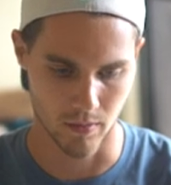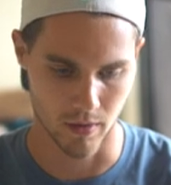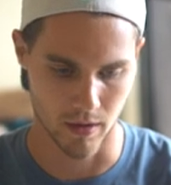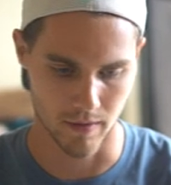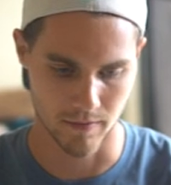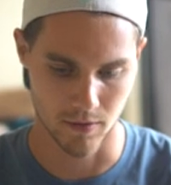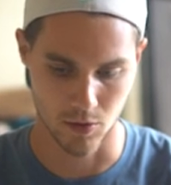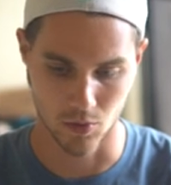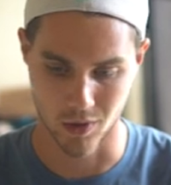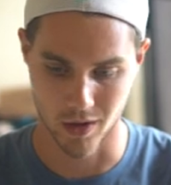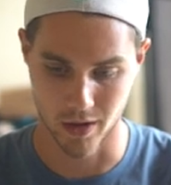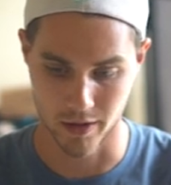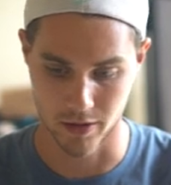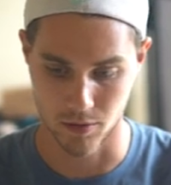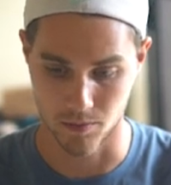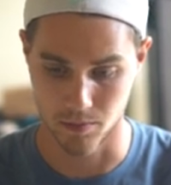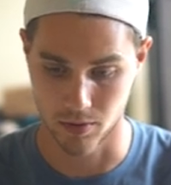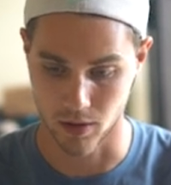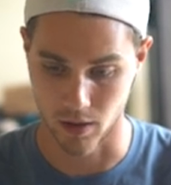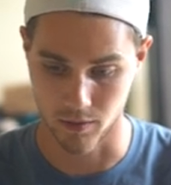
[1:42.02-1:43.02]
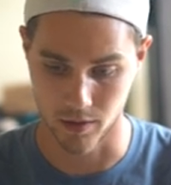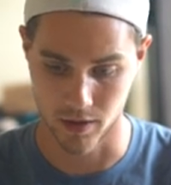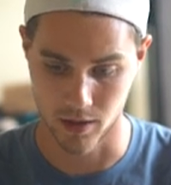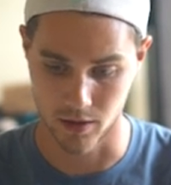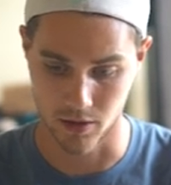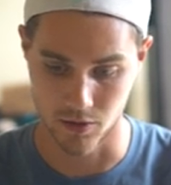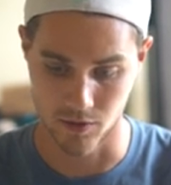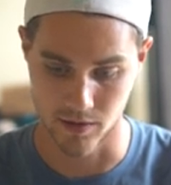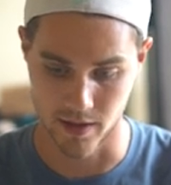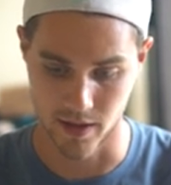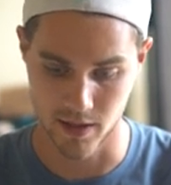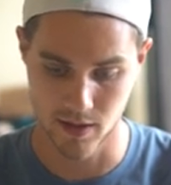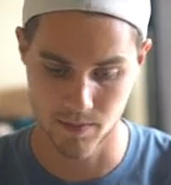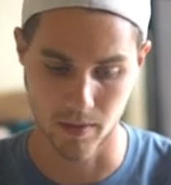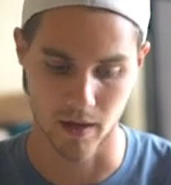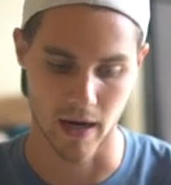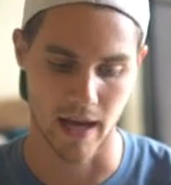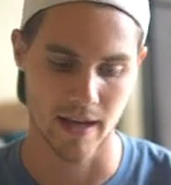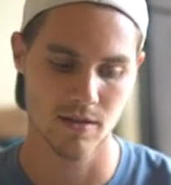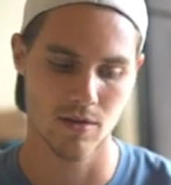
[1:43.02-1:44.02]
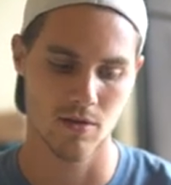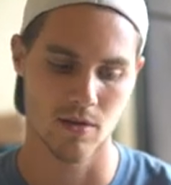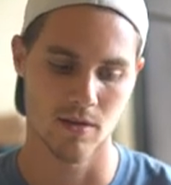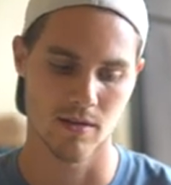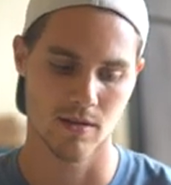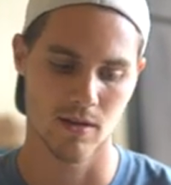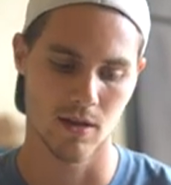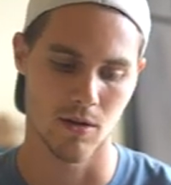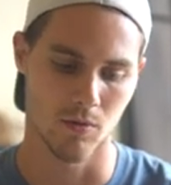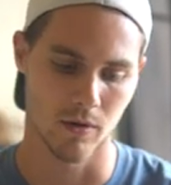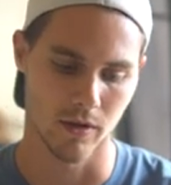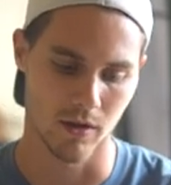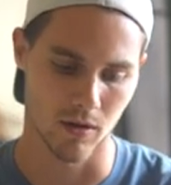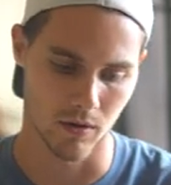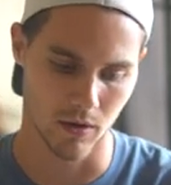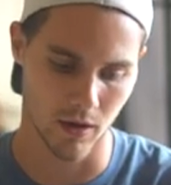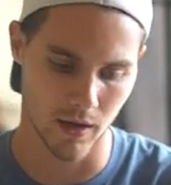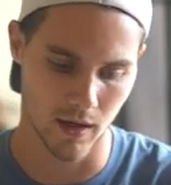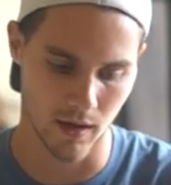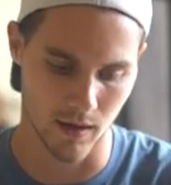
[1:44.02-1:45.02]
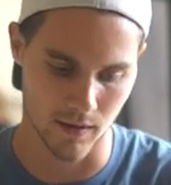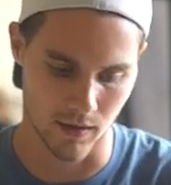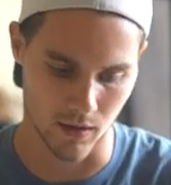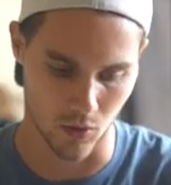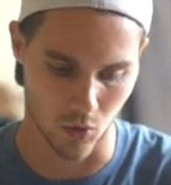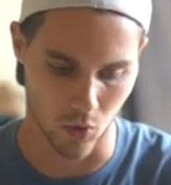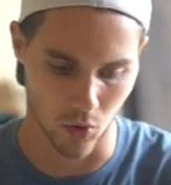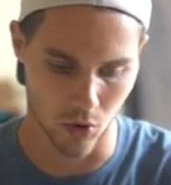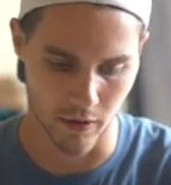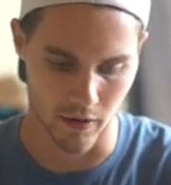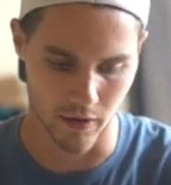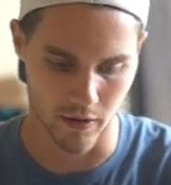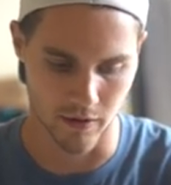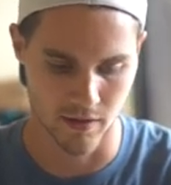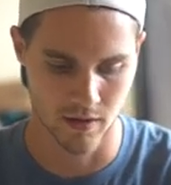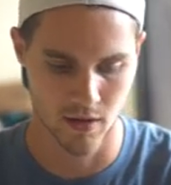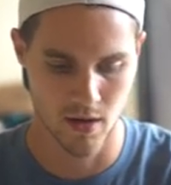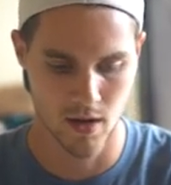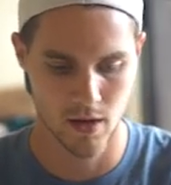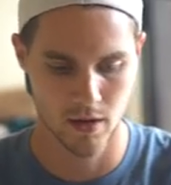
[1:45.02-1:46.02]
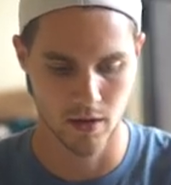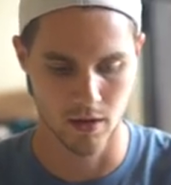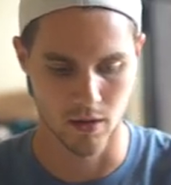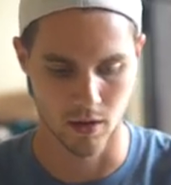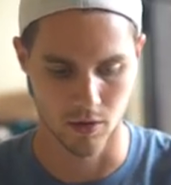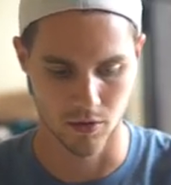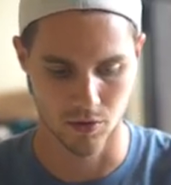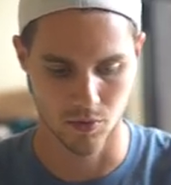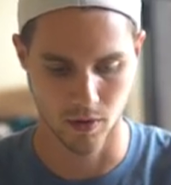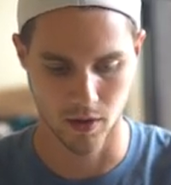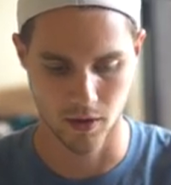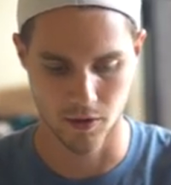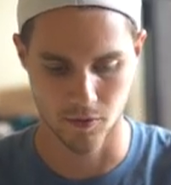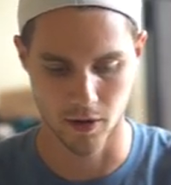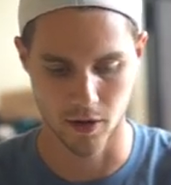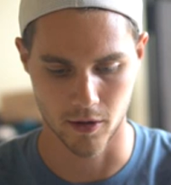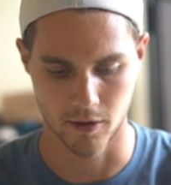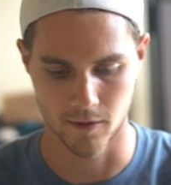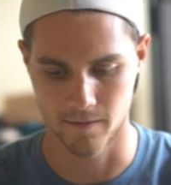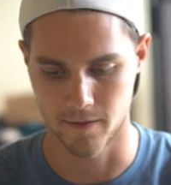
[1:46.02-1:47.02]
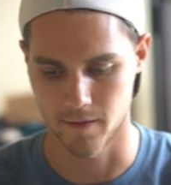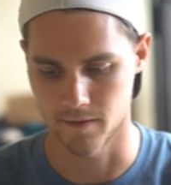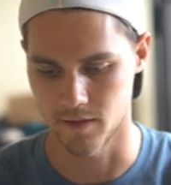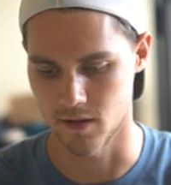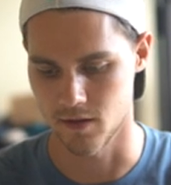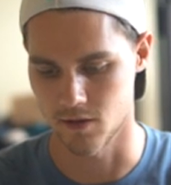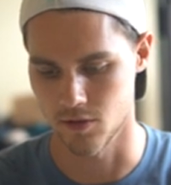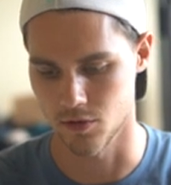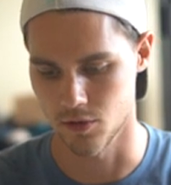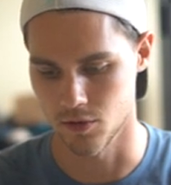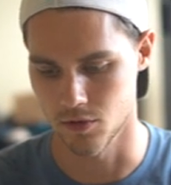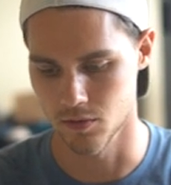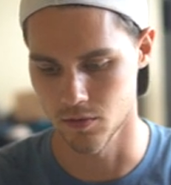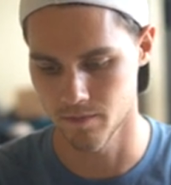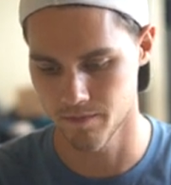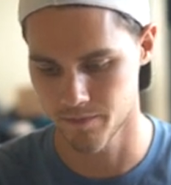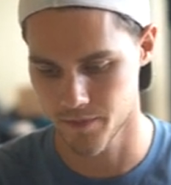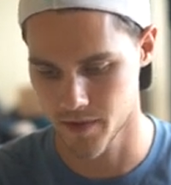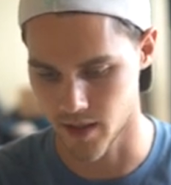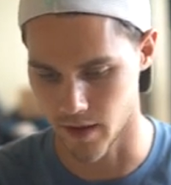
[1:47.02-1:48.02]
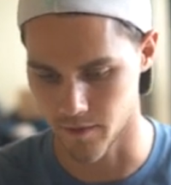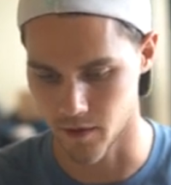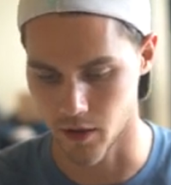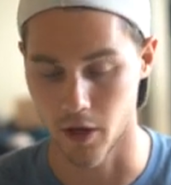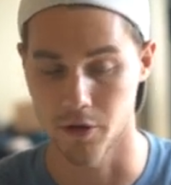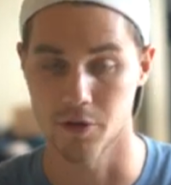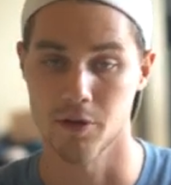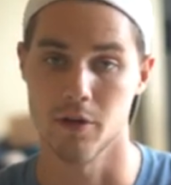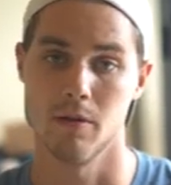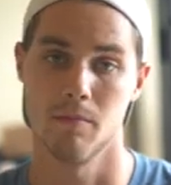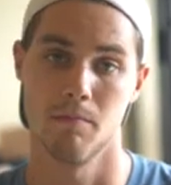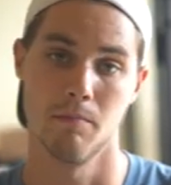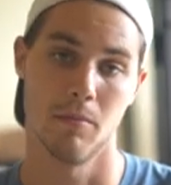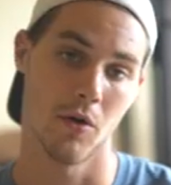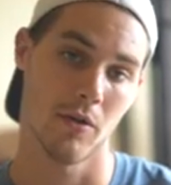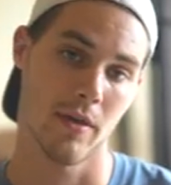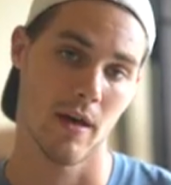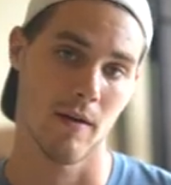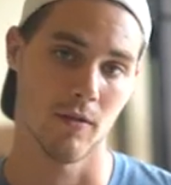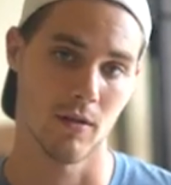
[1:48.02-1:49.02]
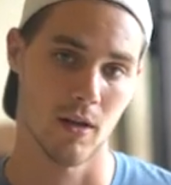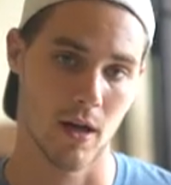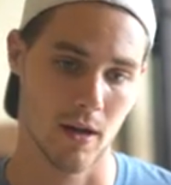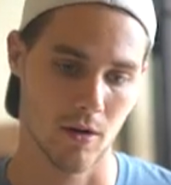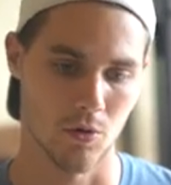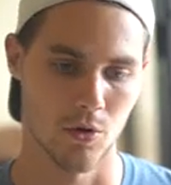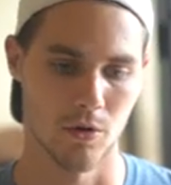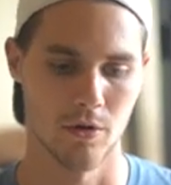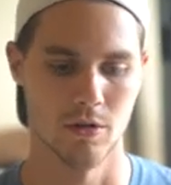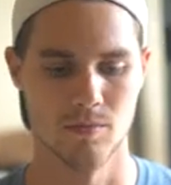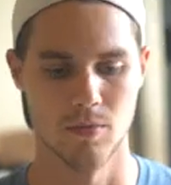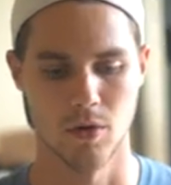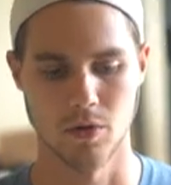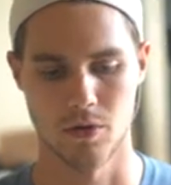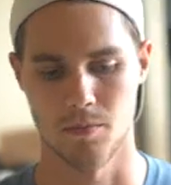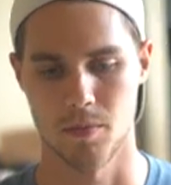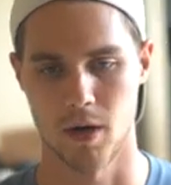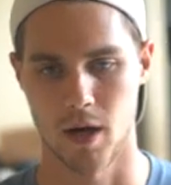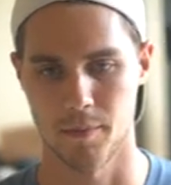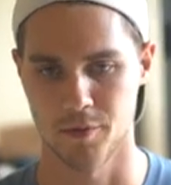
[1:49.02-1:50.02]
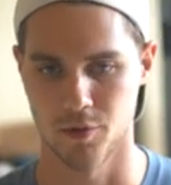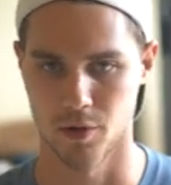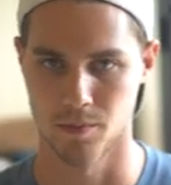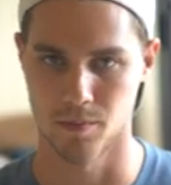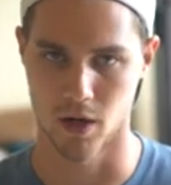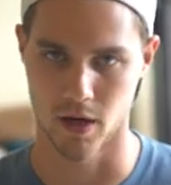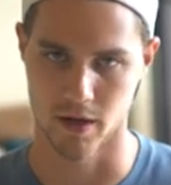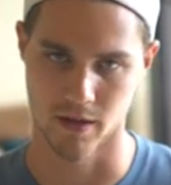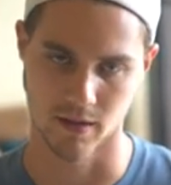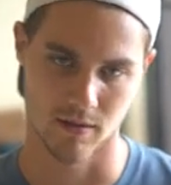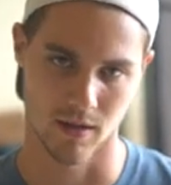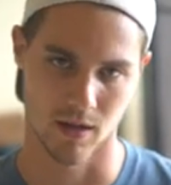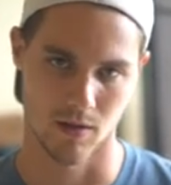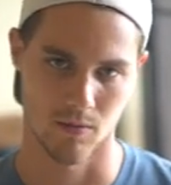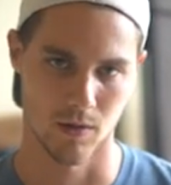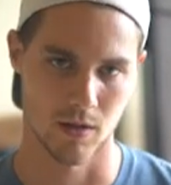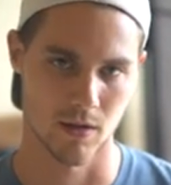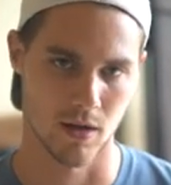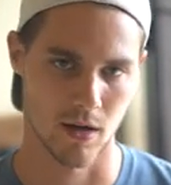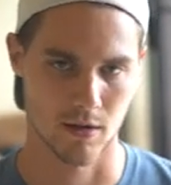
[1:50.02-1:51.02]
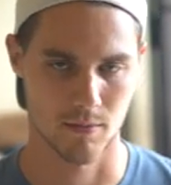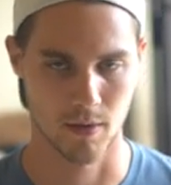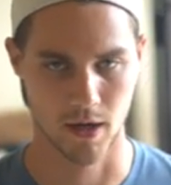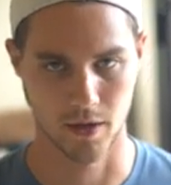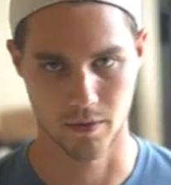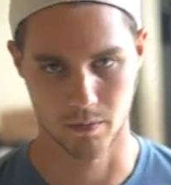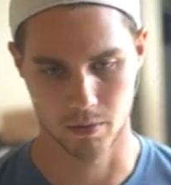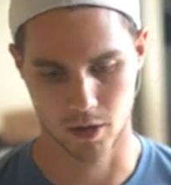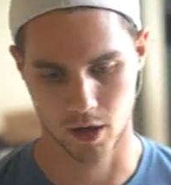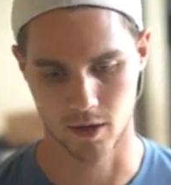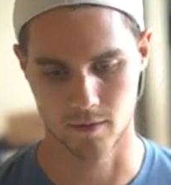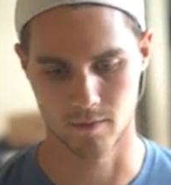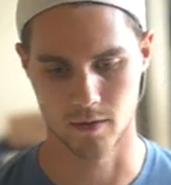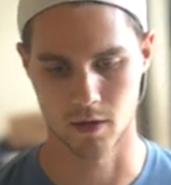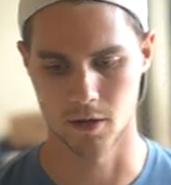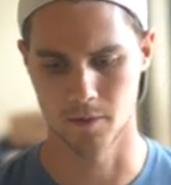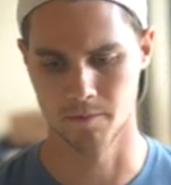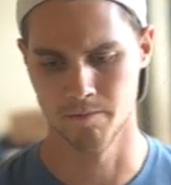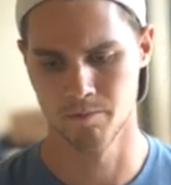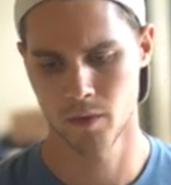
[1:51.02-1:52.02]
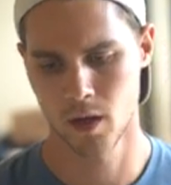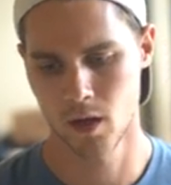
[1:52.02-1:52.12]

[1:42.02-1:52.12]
If you want, you probably could use this, but as you can see, when you're looking at the orders, 2,352, 700, both have a lot of orders. Both are popular products like we talked about in the product video.